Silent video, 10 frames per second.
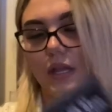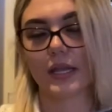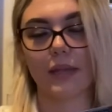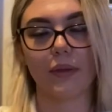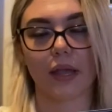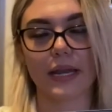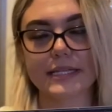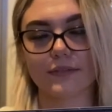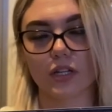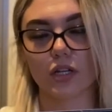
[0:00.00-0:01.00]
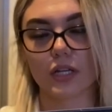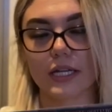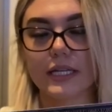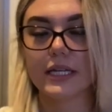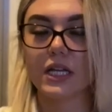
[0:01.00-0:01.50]
here we go, let's have a look.
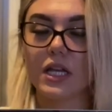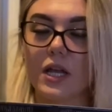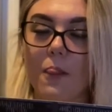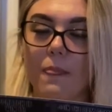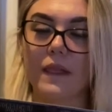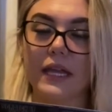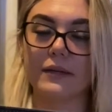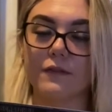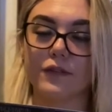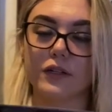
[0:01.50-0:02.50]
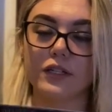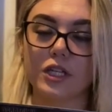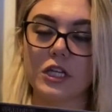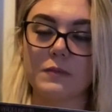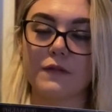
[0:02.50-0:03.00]

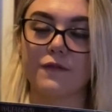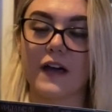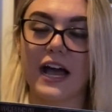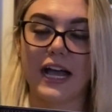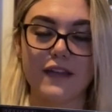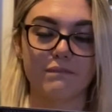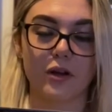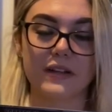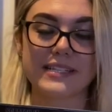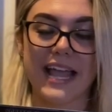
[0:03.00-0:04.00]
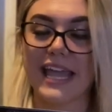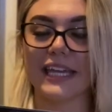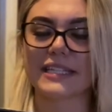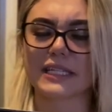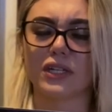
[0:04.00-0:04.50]
Volume 5, Box
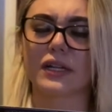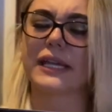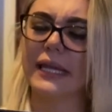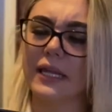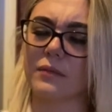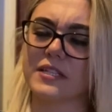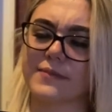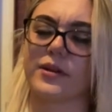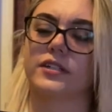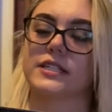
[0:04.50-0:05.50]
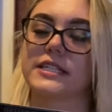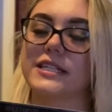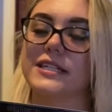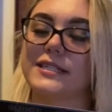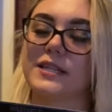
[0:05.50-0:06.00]
8. You're killing me, Smalls.
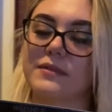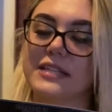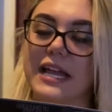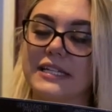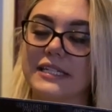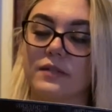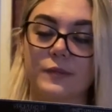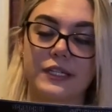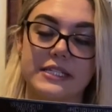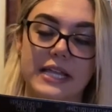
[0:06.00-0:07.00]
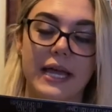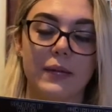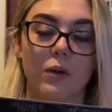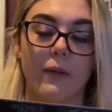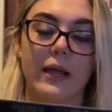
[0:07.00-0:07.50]
Summer's ending and we're deciding
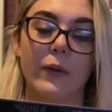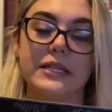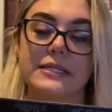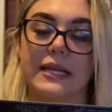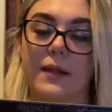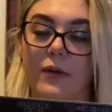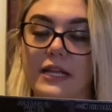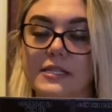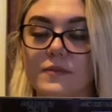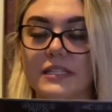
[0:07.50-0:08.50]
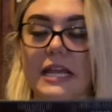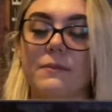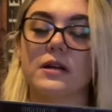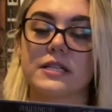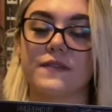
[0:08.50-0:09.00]
what better way to celebrate some
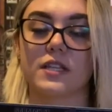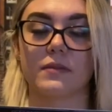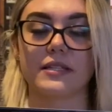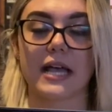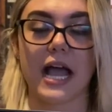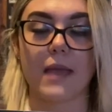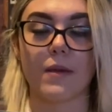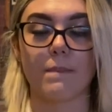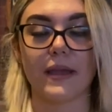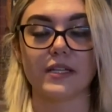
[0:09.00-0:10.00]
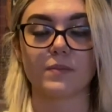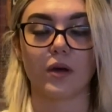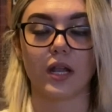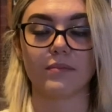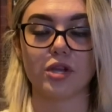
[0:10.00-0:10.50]
staples of summertime,
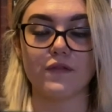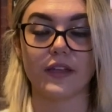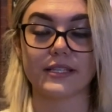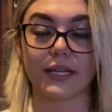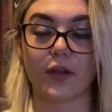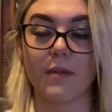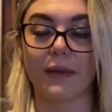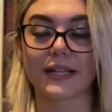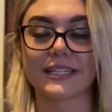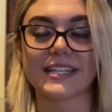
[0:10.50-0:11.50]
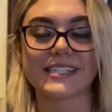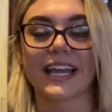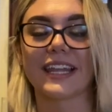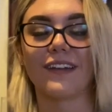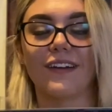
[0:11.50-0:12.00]
baseball and movies, than going back to the
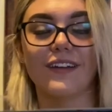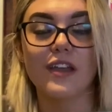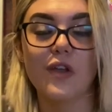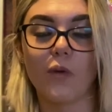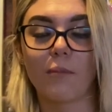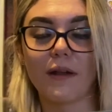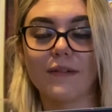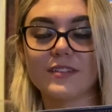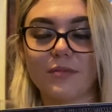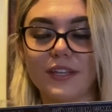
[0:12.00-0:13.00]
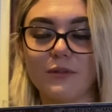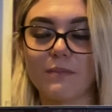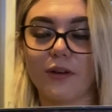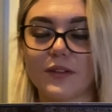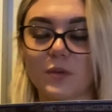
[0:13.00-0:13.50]
Sandlot. We're proud to bring you a
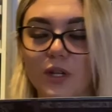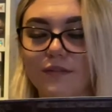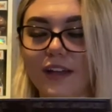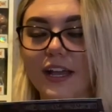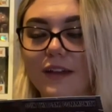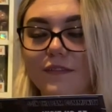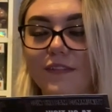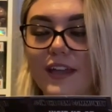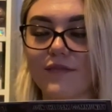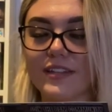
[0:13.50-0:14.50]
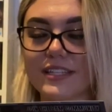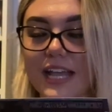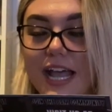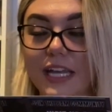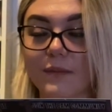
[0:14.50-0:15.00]
box with one of our favourite
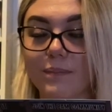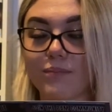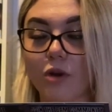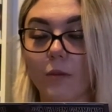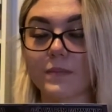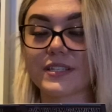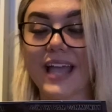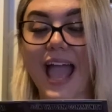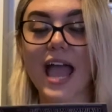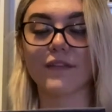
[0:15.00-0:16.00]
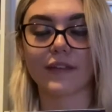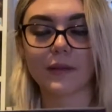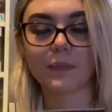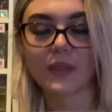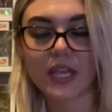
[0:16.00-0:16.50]
signed props
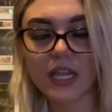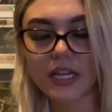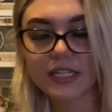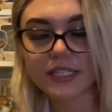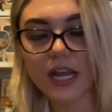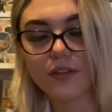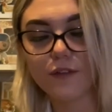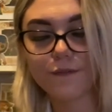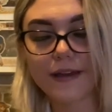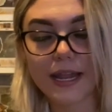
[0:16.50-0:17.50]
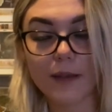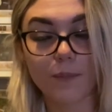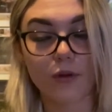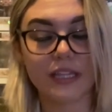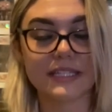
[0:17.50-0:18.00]
ever. So, the fan art
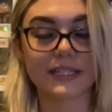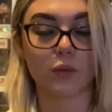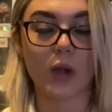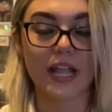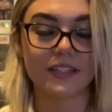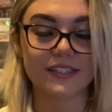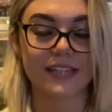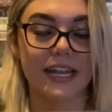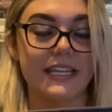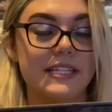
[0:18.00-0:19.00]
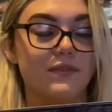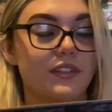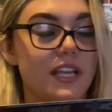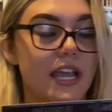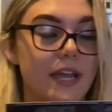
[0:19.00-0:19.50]
print, The Wild Stallions
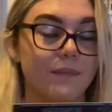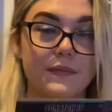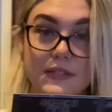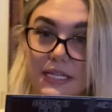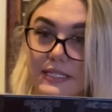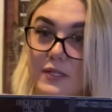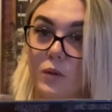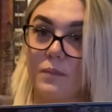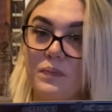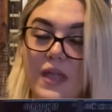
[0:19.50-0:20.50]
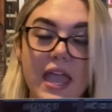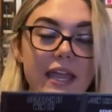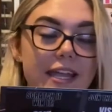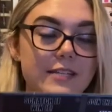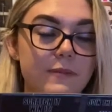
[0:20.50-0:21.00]
Return. So that's this one.
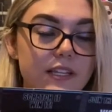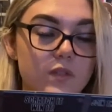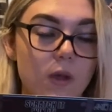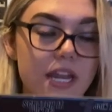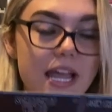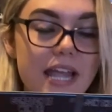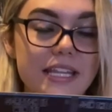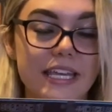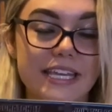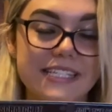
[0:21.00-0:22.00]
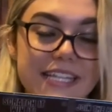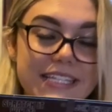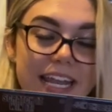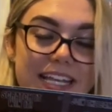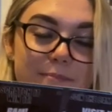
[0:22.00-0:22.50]
It's been 29 years since
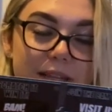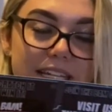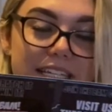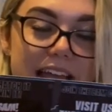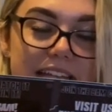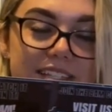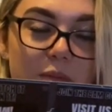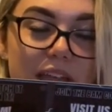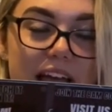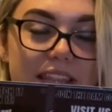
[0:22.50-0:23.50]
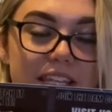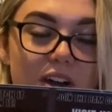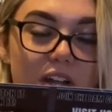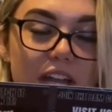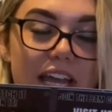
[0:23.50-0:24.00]
the last Bill and Ted, so we had the
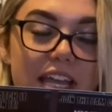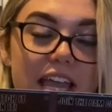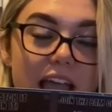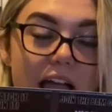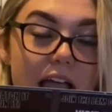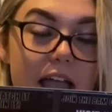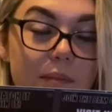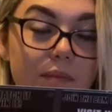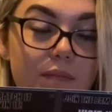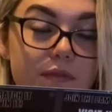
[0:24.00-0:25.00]
honour, to